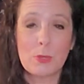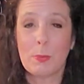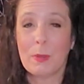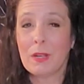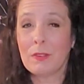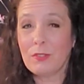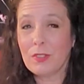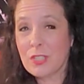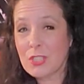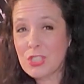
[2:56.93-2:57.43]
But
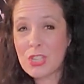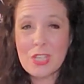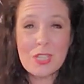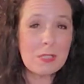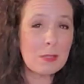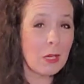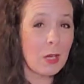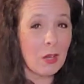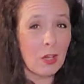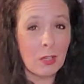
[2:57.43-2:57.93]
if you
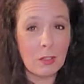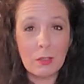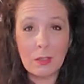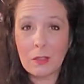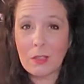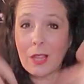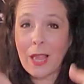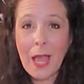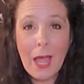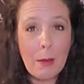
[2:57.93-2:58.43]
just
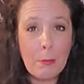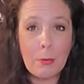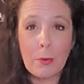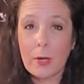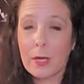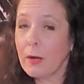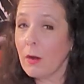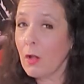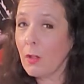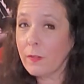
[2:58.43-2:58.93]

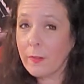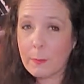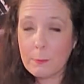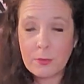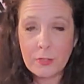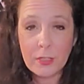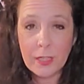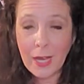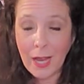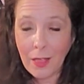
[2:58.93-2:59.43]
conglomerate all them
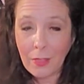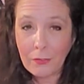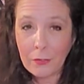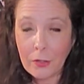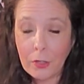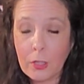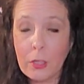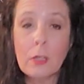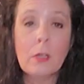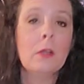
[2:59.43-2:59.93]

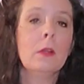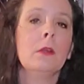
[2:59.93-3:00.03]
together,